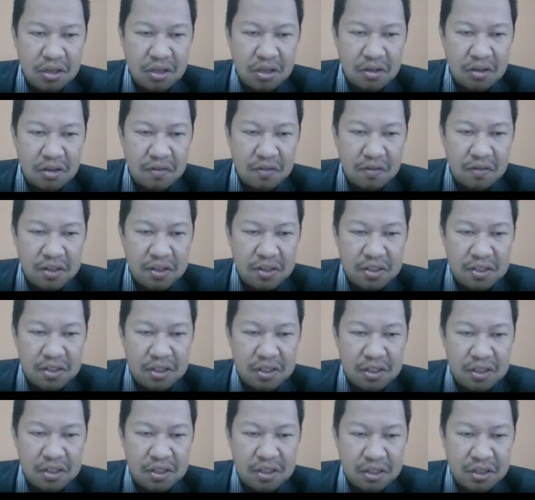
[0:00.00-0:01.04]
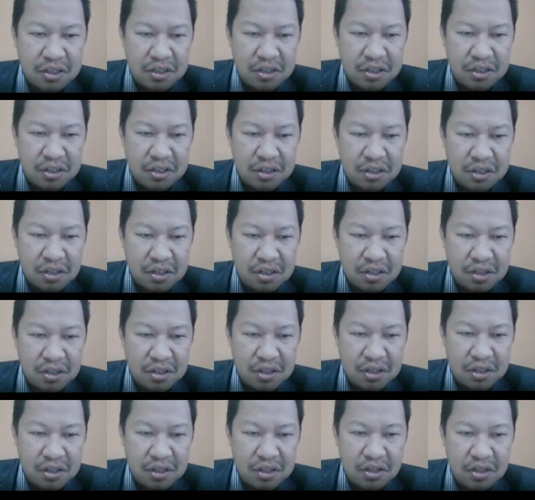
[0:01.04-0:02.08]
vestigial.
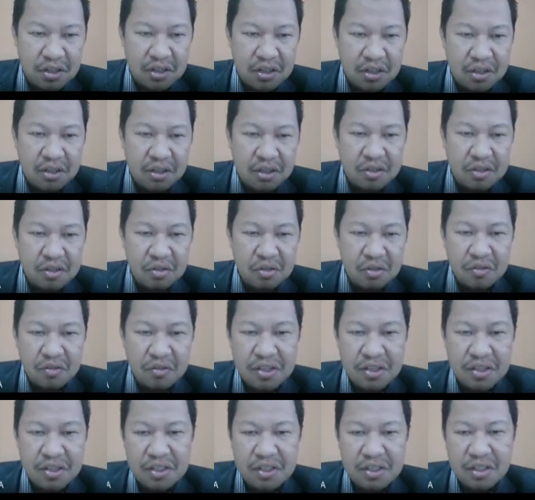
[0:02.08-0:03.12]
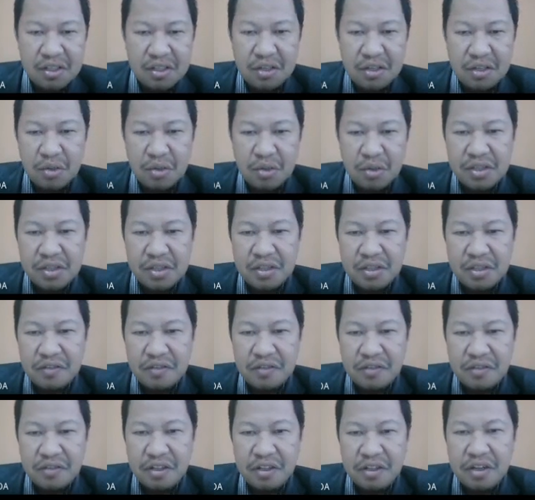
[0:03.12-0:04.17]
So vestigial, what is the
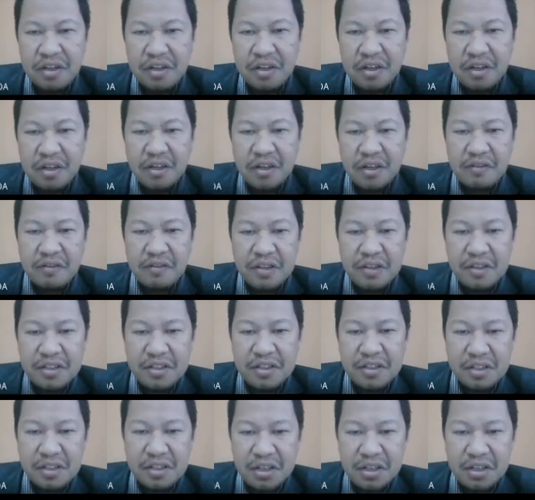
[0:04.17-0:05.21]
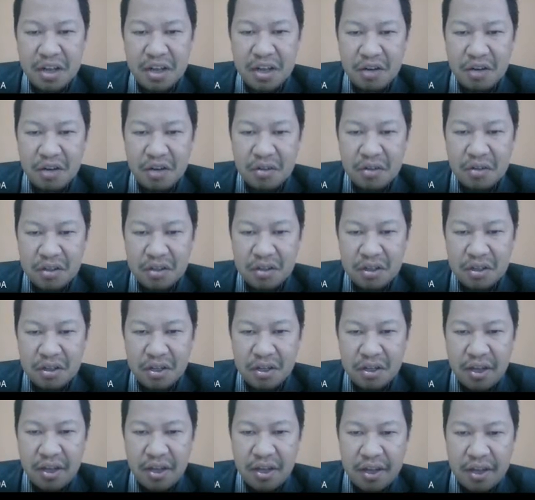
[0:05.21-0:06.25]
difference? Vestigial now
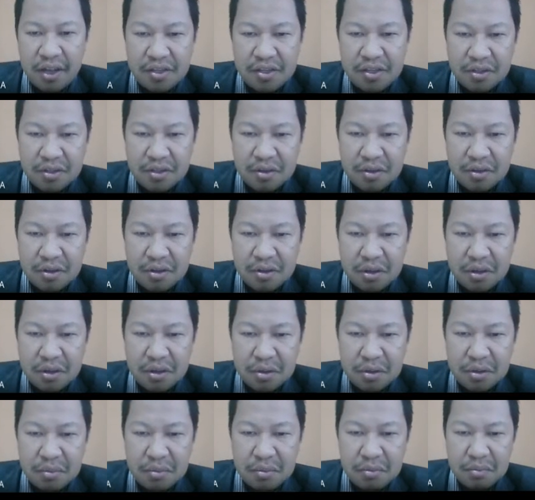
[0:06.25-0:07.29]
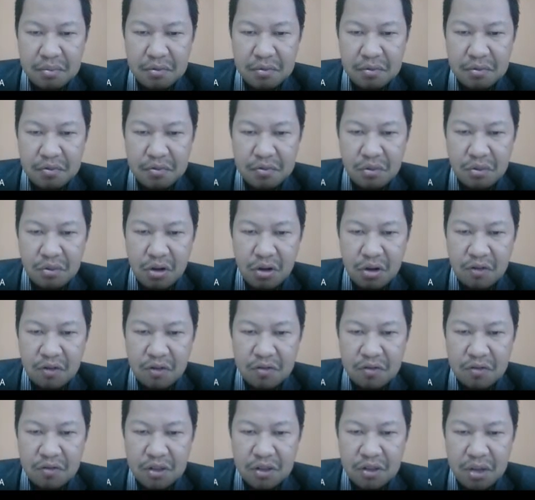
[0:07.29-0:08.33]
has full
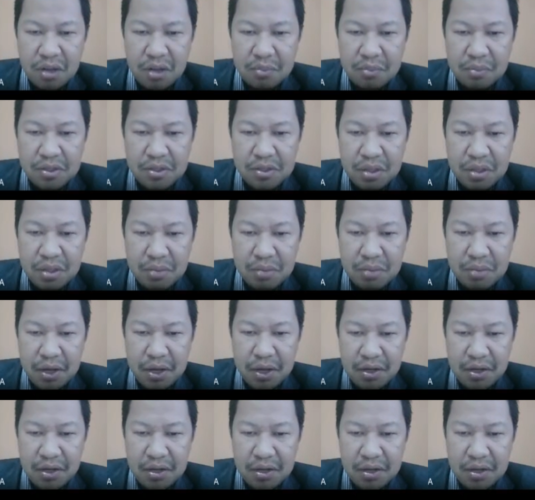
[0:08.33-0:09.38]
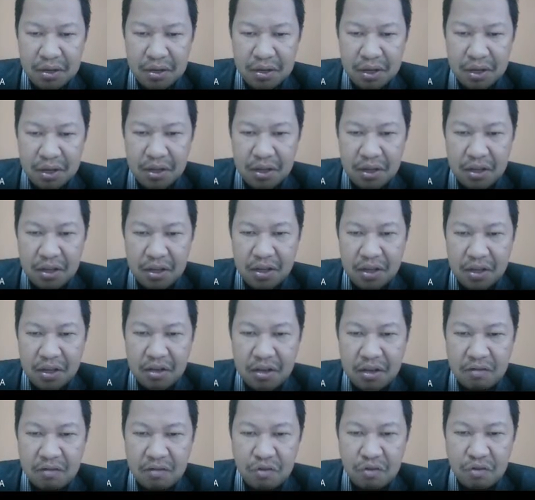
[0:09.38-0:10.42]
of upper sideband, okay,
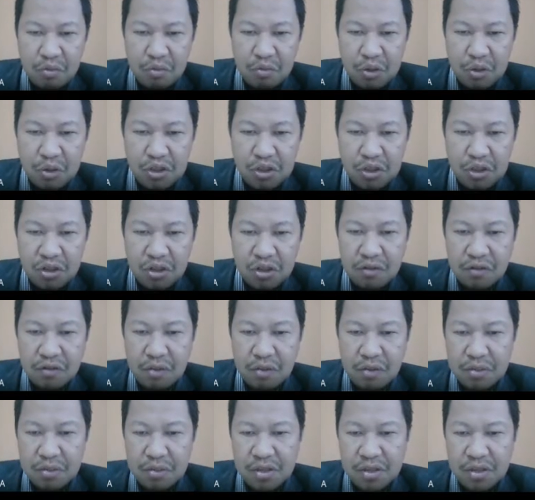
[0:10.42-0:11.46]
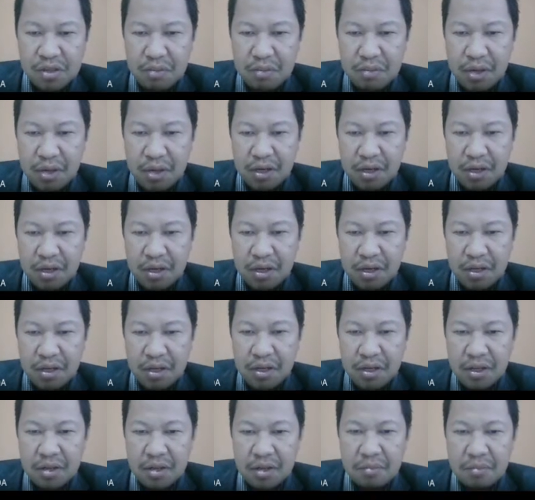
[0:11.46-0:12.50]
full portion of upper sideband,
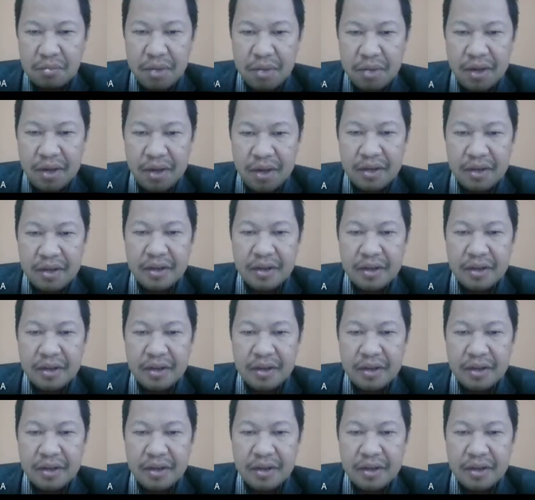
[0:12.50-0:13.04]
but